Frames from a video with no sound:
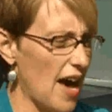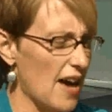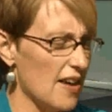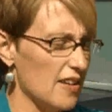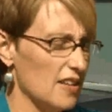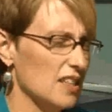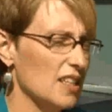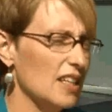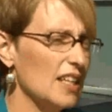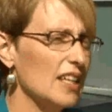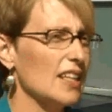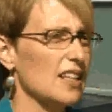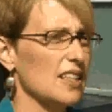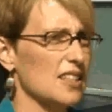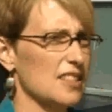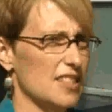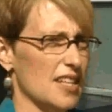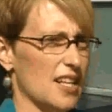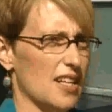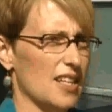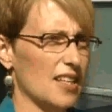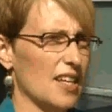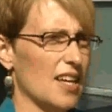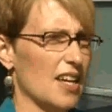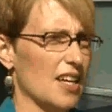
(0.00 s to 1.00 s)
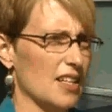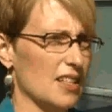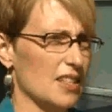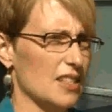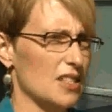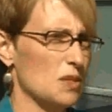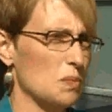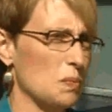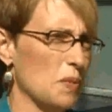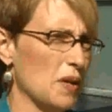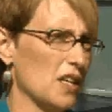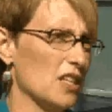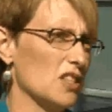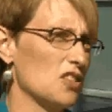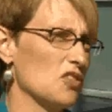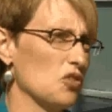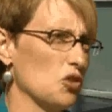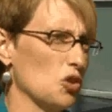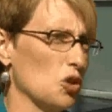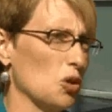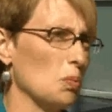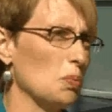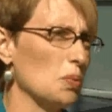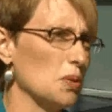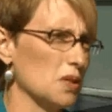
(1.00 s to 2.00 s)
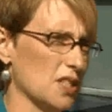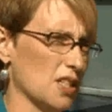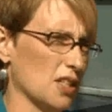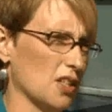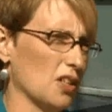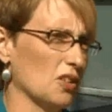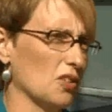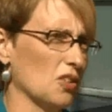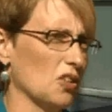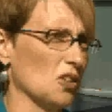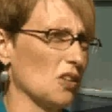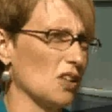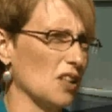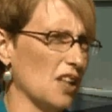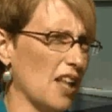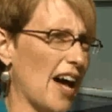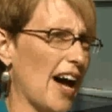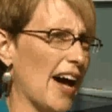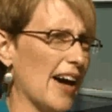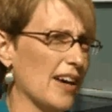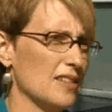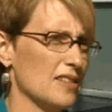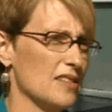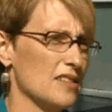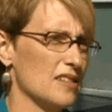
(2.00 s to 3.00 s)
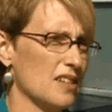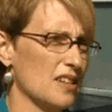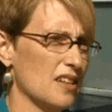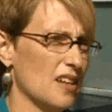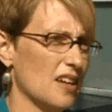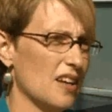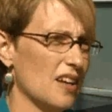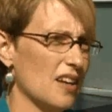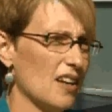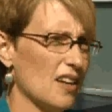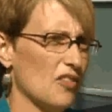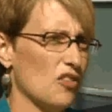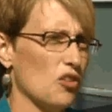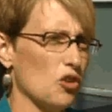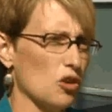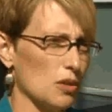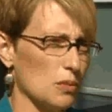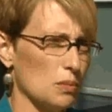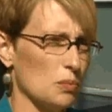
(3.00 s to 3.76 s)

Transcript: needing dedicated space for a particular class, for a